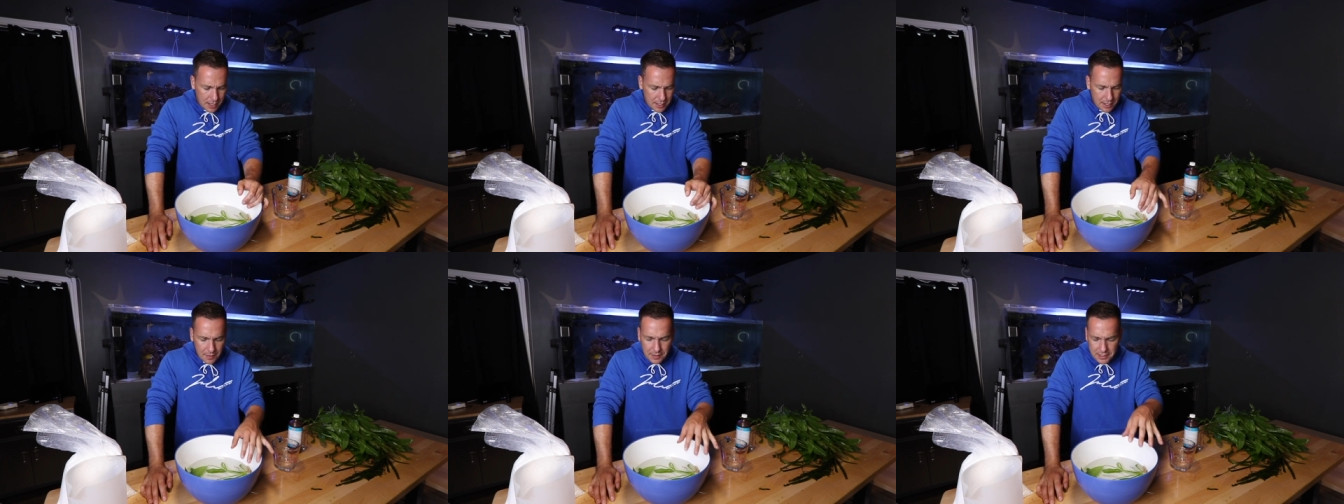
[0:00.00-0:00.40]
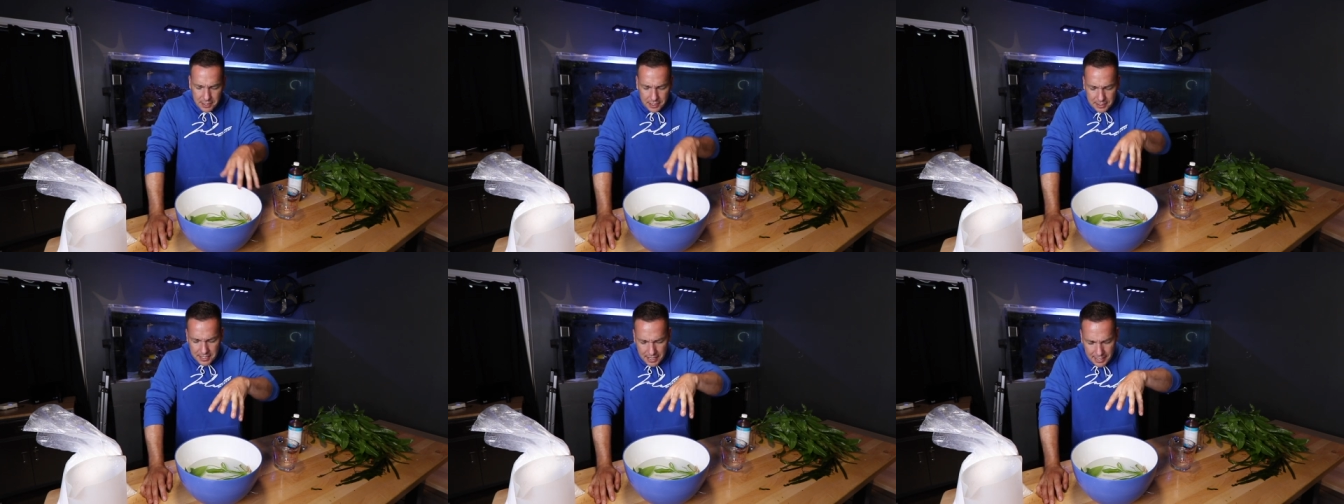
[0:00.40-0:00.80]
Now this is
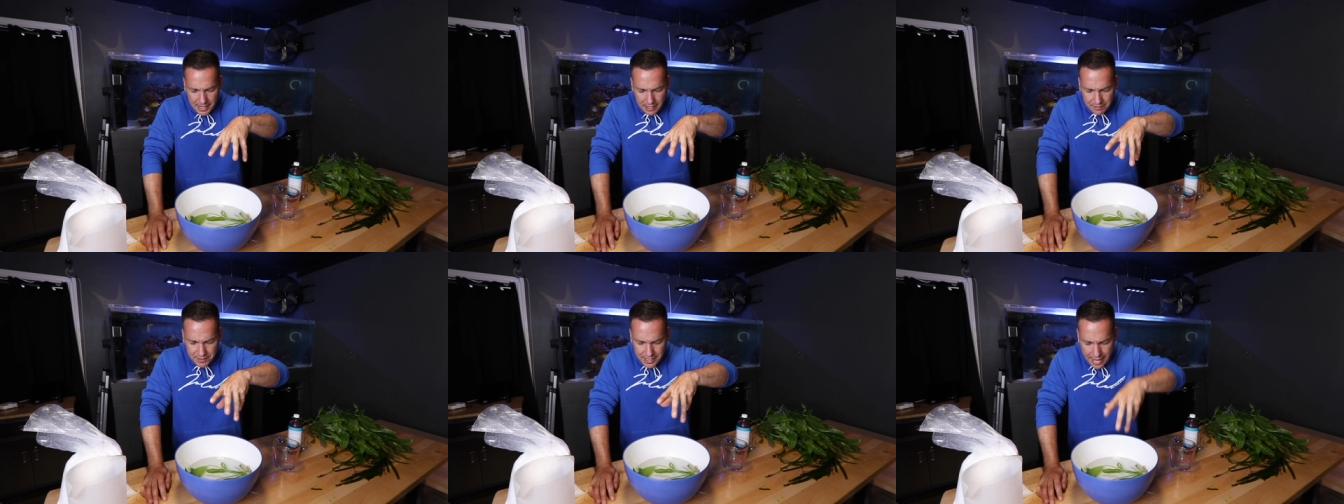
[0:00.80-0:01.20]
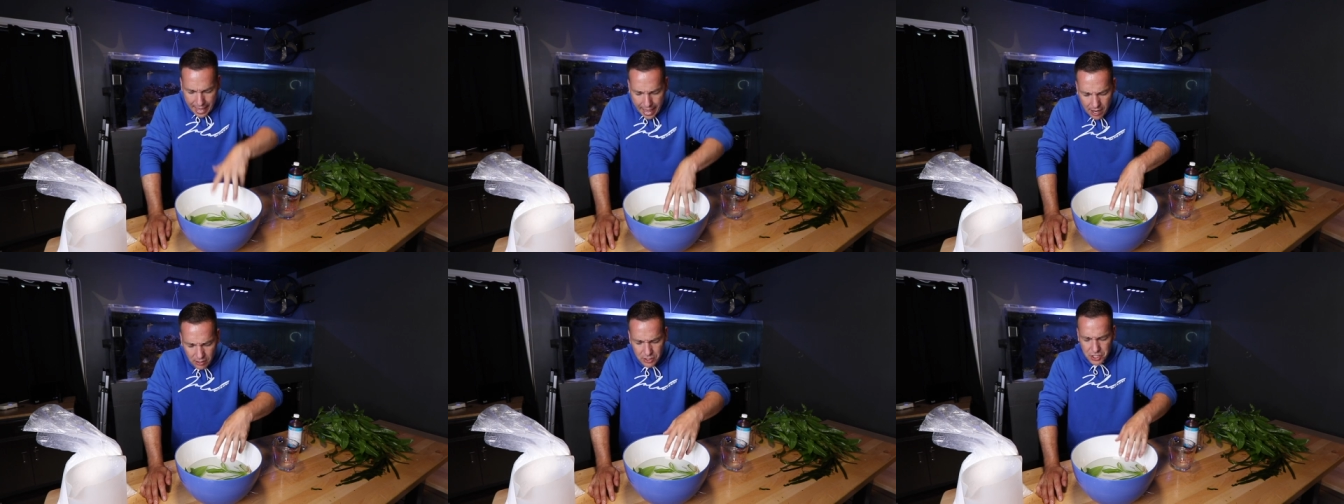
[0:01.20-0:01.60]
going to take care of the
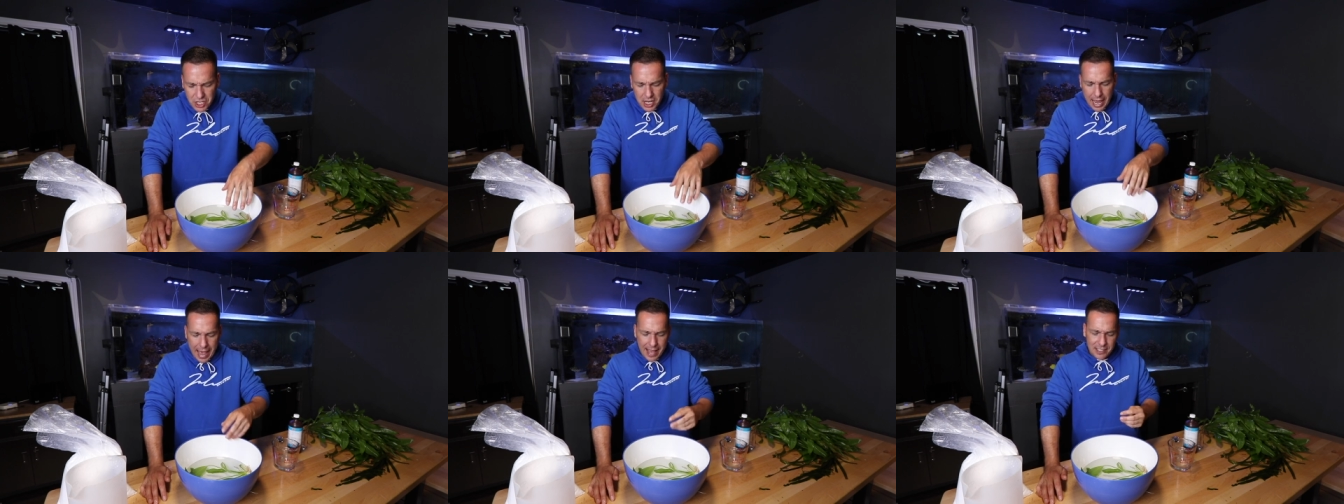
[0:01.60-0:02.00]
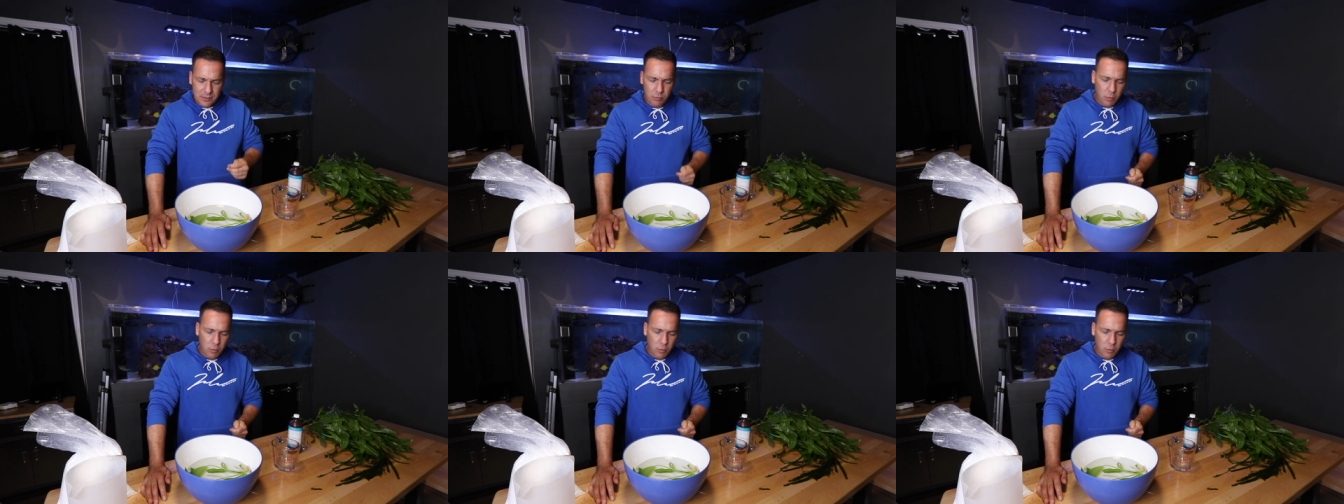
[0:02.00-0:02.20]
algae as